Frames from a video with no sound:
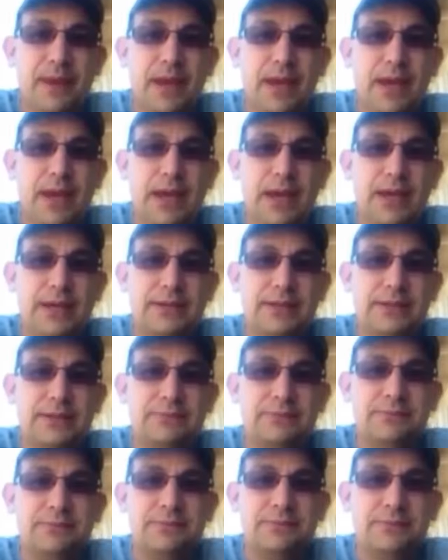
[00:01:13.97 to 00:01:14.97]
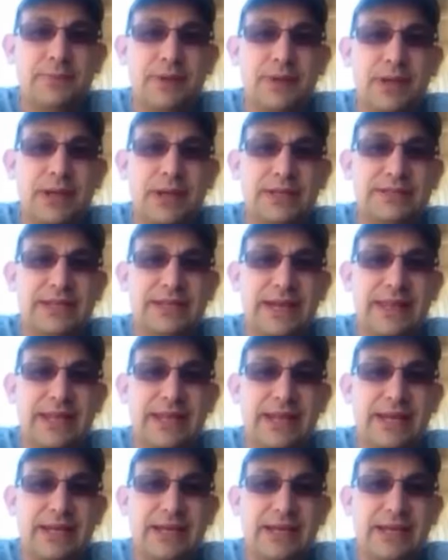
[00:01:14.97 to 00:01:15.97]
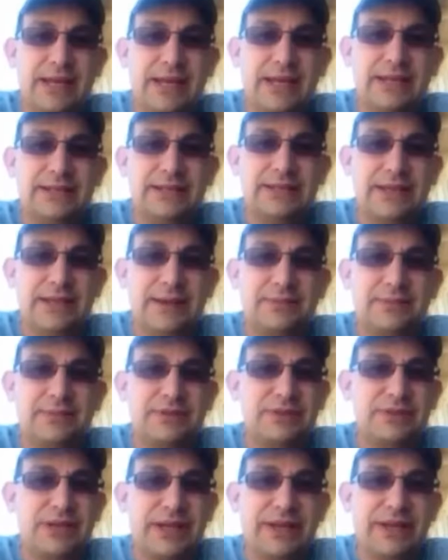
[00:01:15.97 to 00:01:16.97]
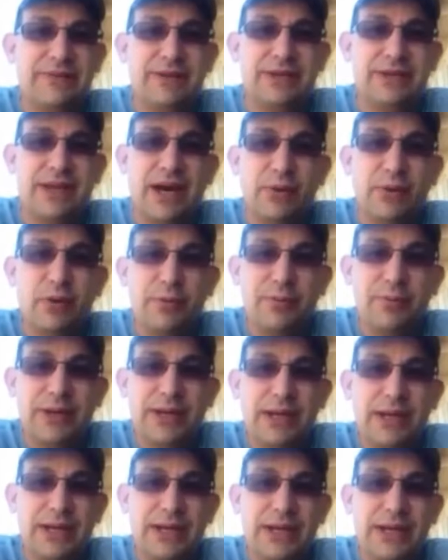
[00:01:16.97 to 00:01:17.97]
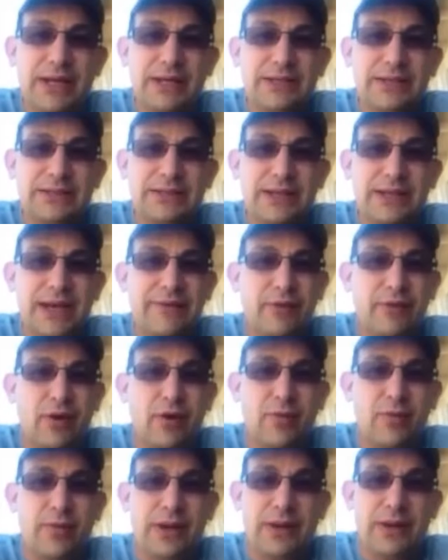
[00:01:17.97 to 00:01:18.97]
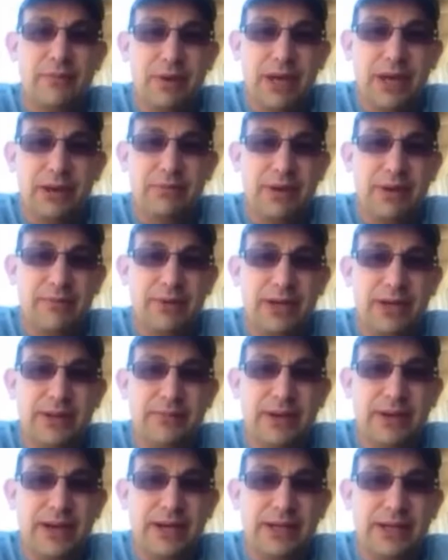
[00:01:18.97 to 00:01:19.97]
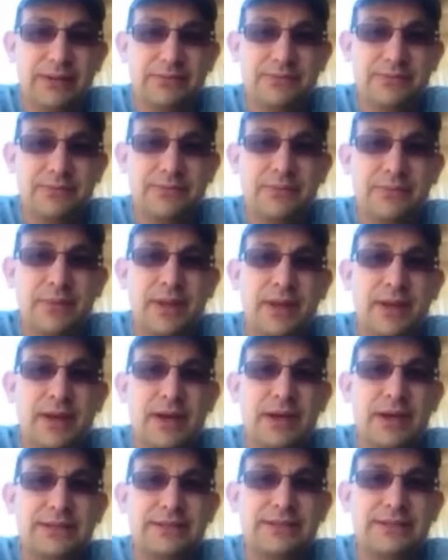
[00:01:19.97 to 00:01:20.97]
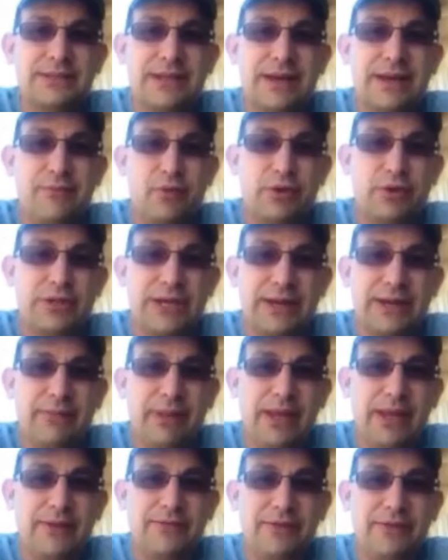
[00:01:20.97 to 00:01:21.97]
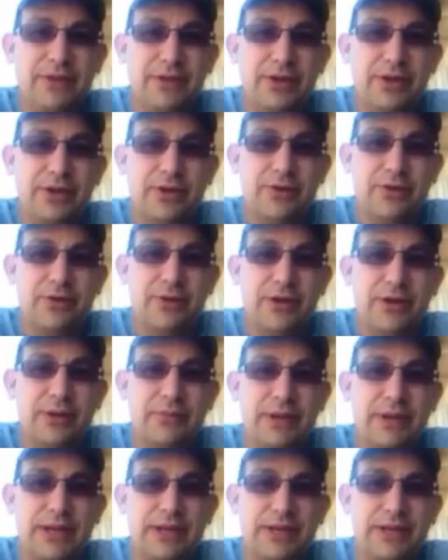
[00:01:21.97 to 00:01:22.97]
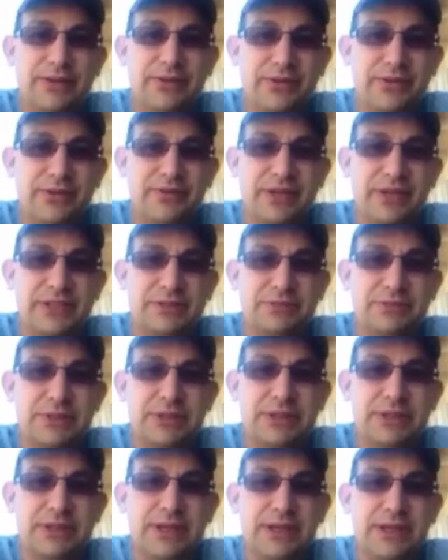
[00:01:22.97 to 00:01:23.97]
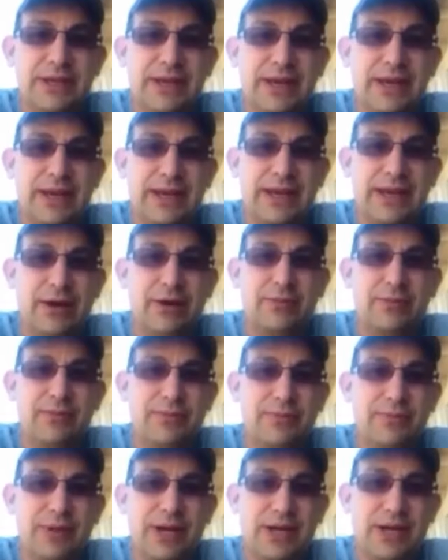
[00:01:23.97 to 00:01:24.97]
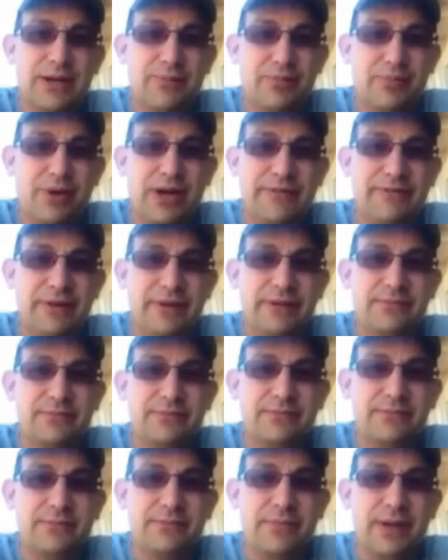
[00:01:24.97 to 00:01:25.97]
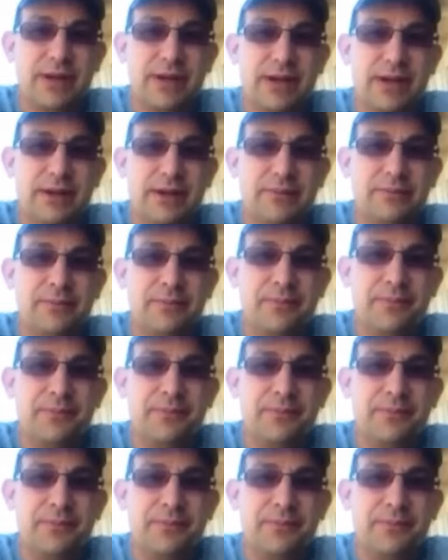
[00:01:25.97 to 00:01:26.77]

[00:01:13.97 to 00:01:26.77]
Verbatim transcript: and inside the ninety days, I'm not even done with my ninety days. I've already made my money back. Still have more time left to go on my initial investment, and now I'm cut a profit. Um,